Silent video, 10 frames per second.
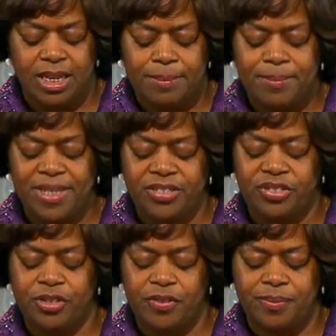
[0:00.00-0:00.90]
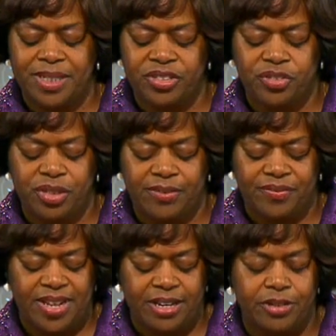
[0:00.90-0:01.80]
Minister of Ministry
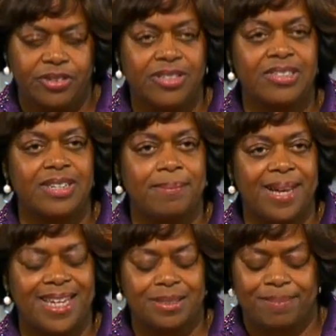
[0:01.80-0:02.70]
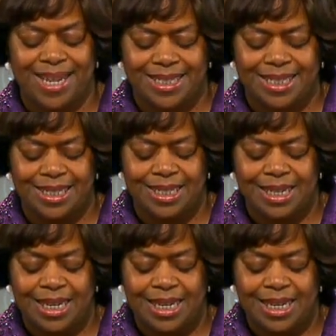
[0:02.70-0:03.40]
Affairs, Shahbaz Bhatti,